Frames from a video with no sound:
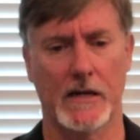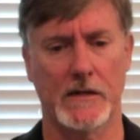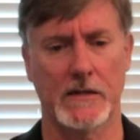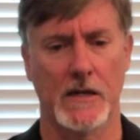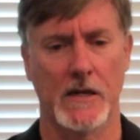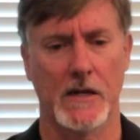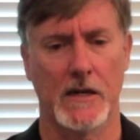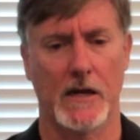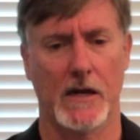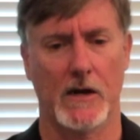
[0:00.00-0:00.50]

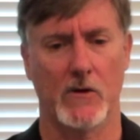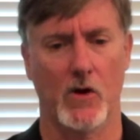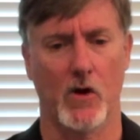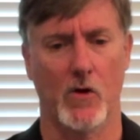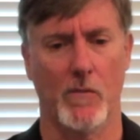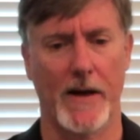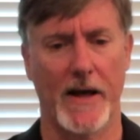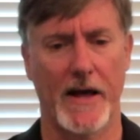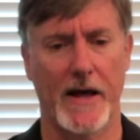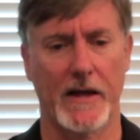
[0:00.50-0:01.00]
I, I'll
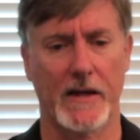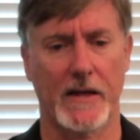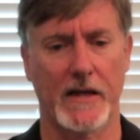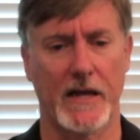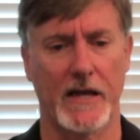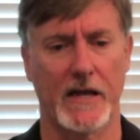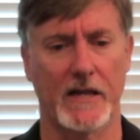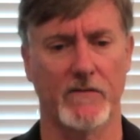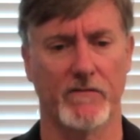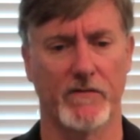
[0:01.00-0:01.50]
go back.
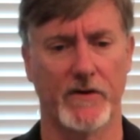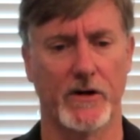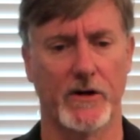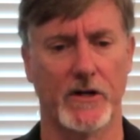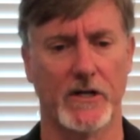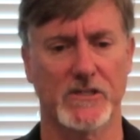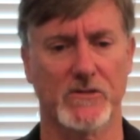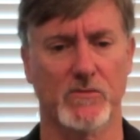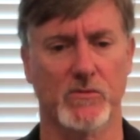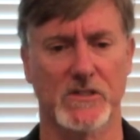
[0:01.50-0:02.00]
I had the
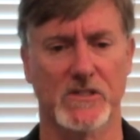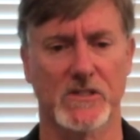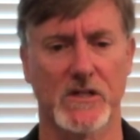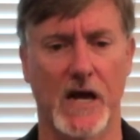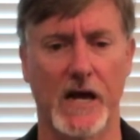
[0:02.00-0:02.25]
variance was